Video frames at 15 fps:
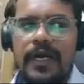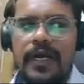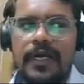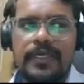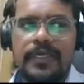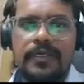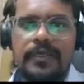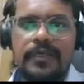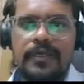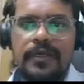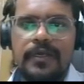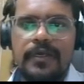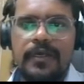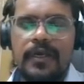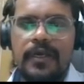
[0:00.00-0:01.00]
Okay,
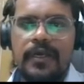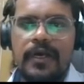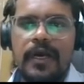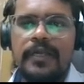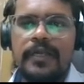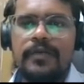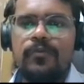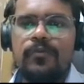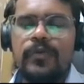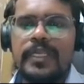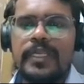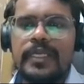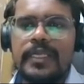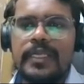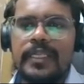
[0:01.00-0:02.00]
and we
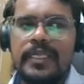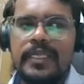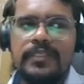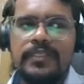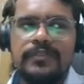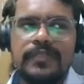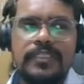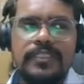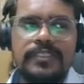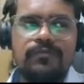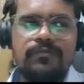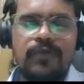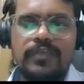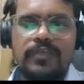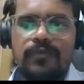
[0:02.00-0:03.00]
can create the sales
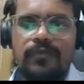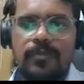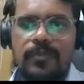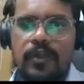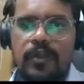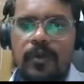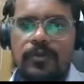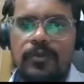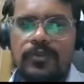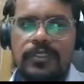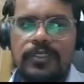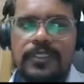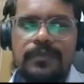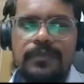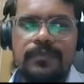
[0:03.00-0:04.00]
invoice from that
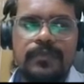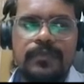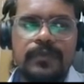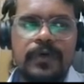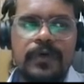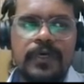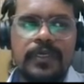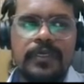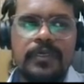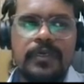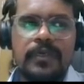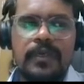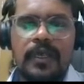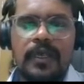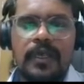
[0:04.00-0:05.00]
opportunity. Okay,
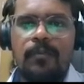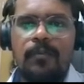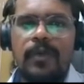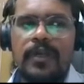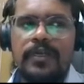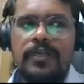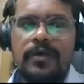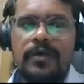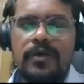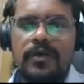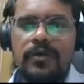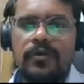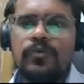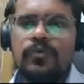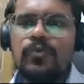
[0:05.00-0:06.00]
but
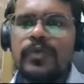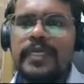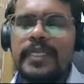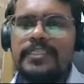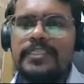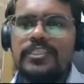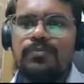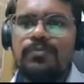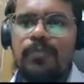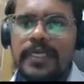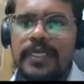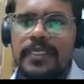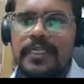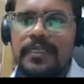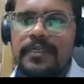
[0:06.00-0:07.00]
to get this
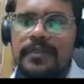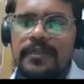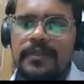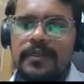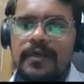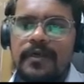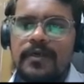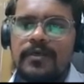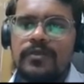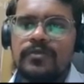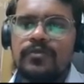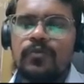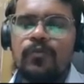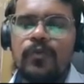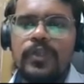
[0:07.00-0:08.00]
button,
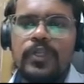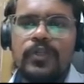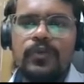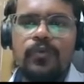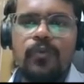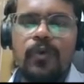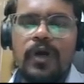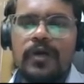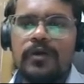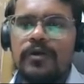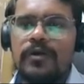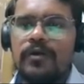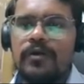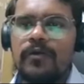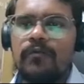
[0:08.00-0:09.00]
so we need to work
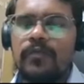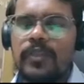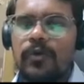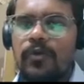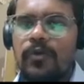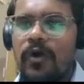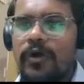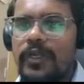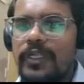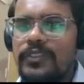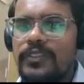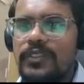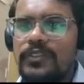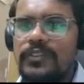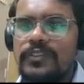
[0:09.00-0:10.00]
with our
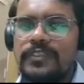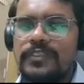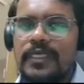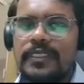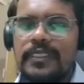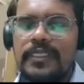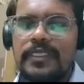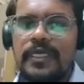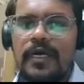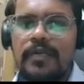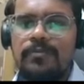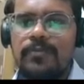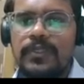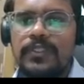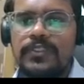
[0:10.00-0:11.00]
organization Certinia
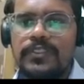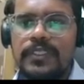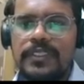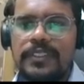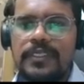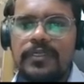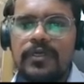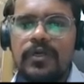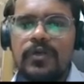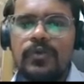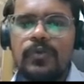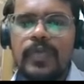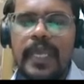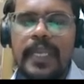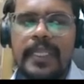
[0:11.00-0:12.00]
administrator
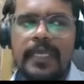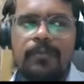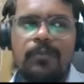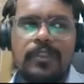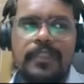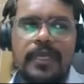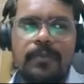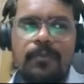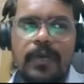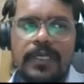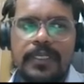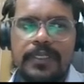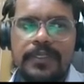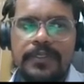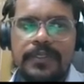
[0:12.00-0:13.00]
to enable that
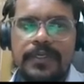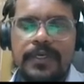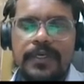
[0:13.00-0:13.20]
button,